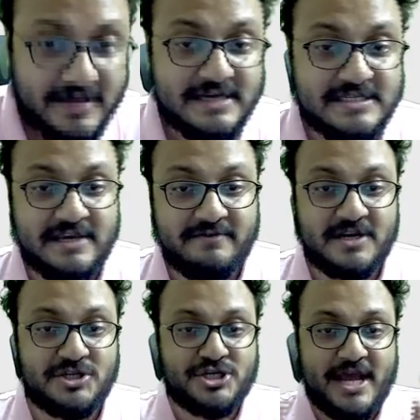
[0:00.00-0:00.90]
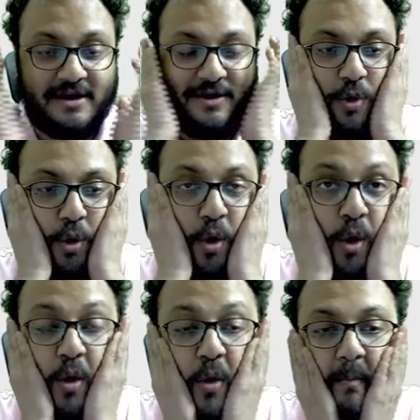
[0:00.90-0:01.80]
He's given a check.
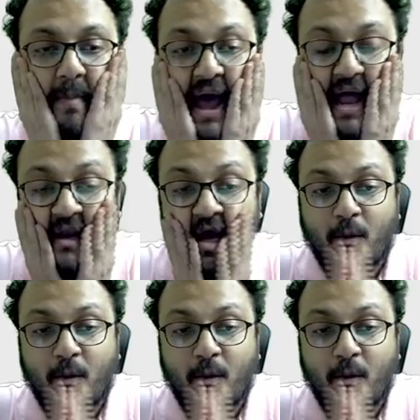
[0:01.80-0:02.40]
Oh, man.